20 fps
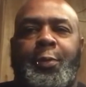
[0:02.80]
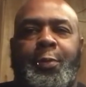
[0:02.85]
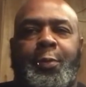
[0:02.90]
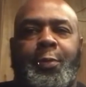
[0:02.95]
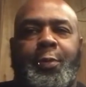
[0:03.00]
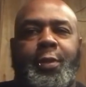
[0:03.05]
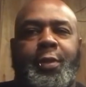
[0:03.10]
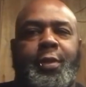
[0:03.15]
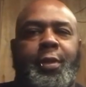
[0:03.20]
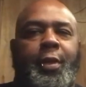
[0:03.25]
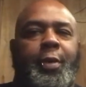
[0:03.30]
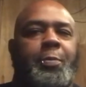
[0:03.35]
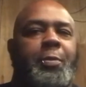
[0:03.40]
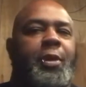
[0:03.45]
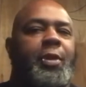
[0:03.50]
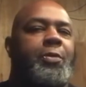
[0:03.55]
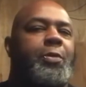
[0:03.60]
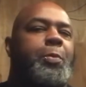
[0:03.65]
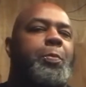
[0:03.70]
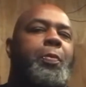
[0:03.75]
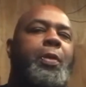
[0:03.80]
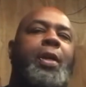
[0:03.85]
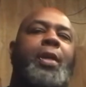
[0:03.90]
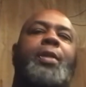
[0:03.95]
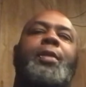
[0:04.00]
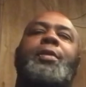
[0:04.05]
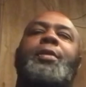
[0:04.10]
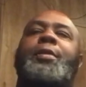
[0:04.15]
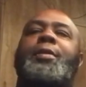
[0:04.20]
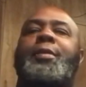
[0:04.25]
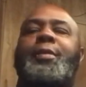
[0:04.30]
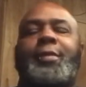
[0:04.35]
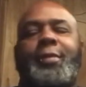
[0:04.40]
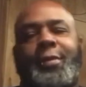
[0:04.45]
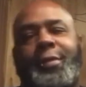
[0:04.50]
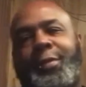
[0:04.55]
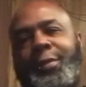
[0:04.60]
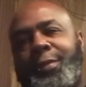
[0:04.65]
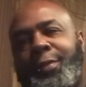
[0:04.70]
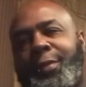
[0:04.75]
What's up everybody?
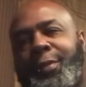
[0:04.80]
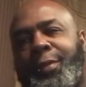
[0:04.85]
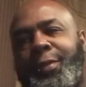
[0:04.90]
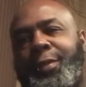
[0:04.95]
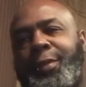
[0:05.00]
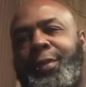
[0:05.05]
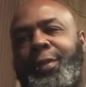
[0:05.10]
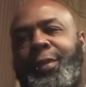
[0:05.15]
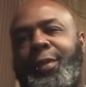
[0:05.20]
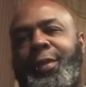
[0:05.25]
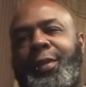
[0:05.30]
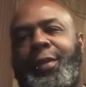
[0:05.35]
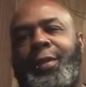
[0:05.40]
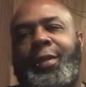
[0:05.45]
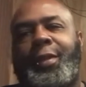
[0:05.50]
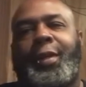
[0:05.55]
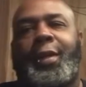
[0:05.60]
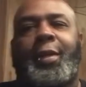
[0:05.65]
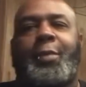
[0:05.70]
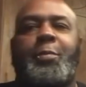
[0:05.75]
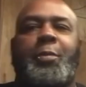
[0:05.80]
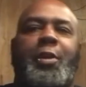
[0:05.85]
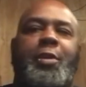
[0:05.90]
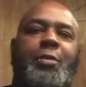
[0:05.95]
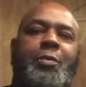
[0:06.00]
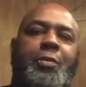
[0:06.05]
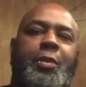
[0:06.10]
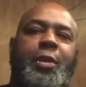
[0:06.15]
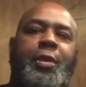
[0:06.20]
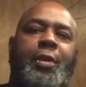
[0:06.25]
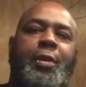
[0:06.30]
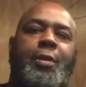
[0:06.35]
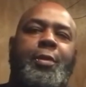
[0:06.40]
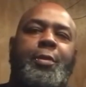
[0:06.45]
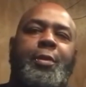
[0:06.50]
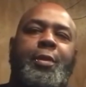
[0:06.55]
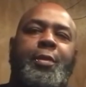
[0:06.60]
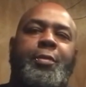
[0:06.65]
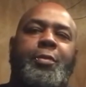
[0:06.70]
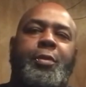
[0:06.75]
I hadn't made a video
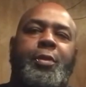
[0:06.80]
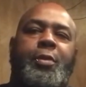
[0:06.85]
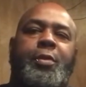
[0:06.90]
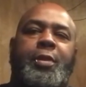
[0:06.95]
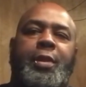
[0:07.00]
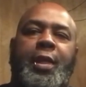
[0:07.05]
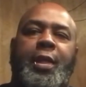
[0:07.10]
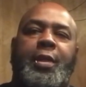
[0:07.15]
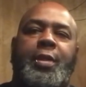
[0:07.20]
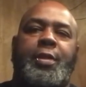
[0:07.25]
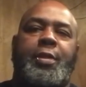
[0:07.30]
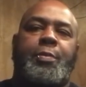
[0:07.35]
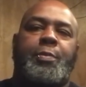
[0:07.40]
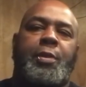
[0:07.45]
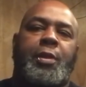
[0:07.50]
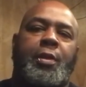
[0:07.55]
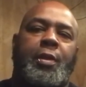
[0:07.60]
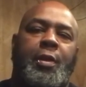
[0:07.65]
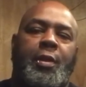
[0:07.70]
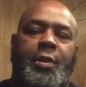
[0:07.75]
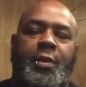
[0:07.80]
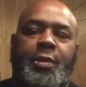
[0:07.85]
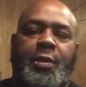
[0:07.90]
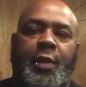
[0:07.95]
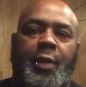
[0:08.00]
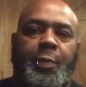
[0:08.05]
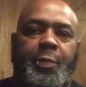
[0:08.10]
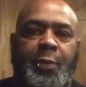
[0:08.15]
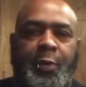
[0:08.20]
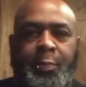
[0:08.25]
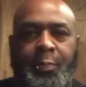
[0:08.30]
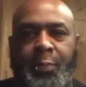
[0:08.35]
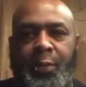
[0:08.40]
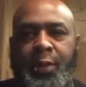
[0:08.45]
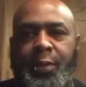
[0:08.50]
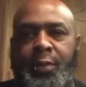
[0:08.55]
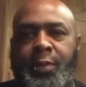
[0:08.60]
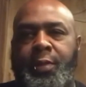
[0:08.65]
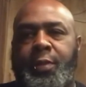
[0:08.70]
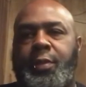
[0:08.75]
in a few days because I've been
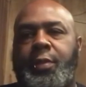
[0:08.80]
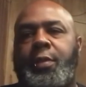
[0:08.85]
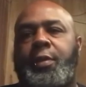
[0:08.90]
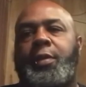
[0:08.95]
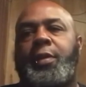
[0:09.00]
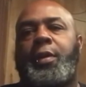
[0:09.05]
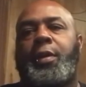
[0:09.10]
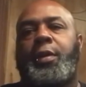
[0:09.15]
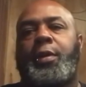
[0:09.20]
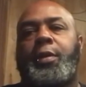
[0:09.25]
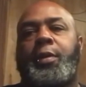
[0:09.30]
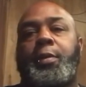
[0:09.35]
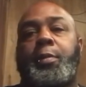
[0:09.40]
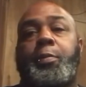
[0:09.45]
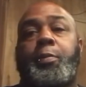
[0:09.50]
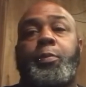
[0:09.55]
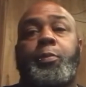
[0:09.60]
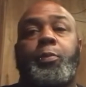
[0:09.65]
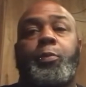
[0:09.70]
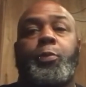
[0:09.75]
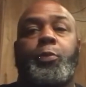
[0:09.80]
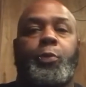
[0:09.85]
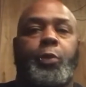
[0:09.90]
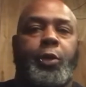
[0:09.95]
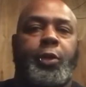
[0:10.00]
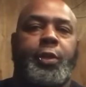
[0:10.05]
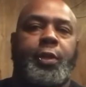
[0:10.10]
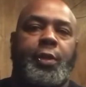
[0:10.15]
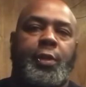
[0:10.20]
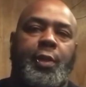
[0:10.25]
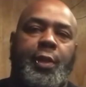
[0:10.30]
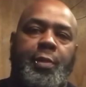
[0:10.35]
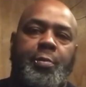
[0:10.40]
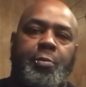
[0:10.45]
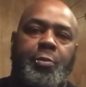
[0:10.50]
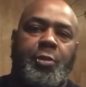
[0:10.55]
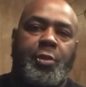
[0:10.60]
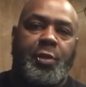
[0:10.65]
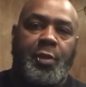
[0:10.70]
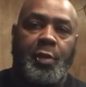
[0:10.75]
busy uh, working. I'm
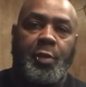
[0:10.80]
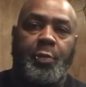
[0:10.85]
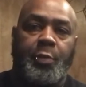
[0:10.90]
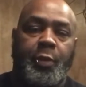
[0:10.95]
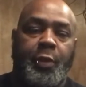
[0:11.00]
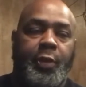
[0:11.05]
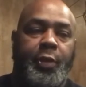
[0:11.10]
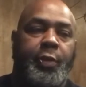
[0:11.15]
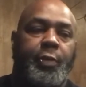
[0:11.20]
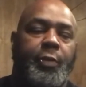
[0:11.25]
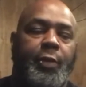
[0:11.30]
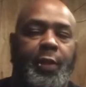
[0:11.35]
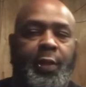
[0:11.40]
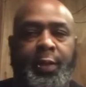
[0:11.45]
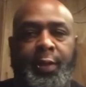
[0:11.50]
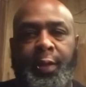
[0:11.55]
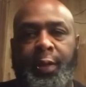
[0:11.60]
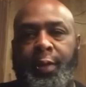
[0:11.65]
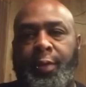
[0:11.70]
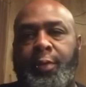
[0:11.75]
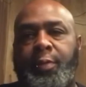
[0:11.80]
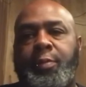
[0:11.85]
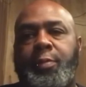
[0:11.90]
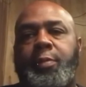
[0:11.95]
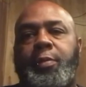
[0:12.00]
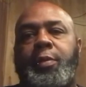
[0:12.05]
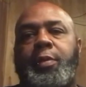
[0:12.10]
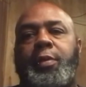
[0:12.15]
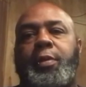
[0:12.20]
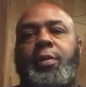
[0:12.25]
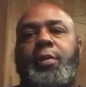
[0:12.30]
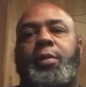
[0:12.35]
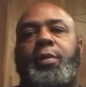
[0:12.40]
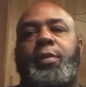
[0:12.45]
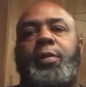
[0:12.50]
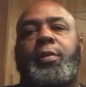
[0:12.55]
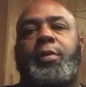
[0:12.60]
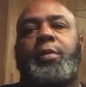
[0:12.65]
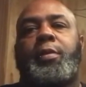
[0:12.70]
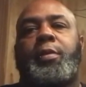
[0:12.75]
still working right now.
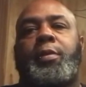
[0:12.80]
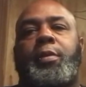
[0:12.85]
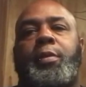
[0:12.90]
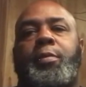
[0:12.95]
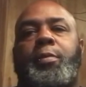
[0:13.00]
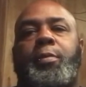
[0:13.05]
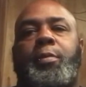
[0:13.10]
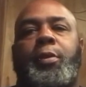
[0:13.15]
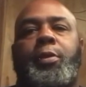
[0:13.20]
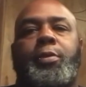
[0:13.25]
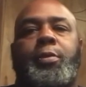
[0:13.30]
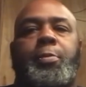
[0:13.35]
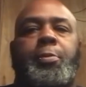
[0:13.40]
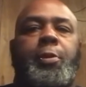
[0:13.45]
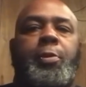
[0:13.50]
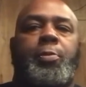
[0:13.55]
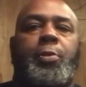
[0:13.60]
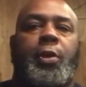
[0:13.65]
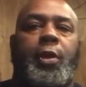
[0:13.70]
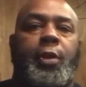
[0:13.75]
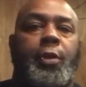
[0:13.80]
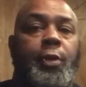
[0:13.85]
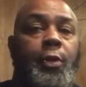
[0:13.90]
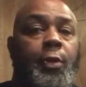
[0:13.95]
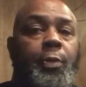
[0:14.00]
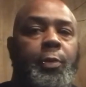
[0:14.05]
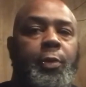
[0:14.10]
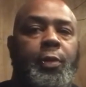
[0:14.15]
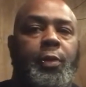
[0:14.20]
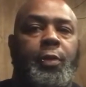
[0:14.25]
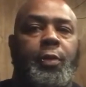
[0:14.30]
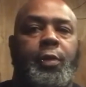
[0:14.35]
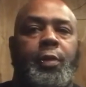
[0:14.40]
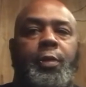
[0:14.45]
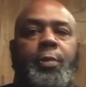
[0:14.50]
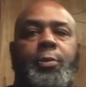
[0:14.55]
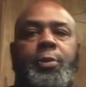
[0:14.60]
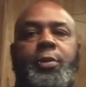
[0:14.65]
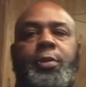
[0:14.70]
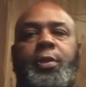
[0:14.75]
Most people that know me know that
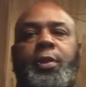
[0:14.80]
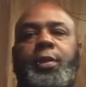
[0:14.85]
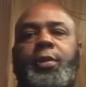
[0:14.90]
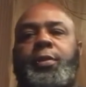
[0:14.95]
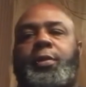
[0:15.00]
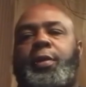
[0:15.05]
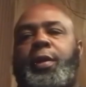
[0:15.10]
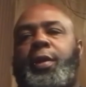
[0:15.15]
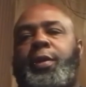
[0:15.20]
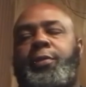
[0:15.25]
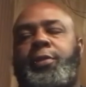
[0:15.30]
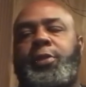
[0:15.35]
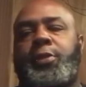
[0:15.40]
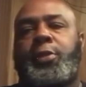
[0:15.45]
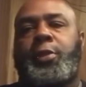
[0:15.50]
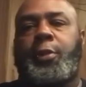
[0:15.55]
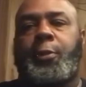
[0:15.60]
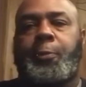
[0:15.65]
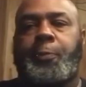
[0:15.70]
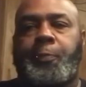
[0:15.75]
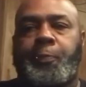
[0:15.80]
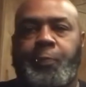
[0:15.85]
I'm a truck driver, so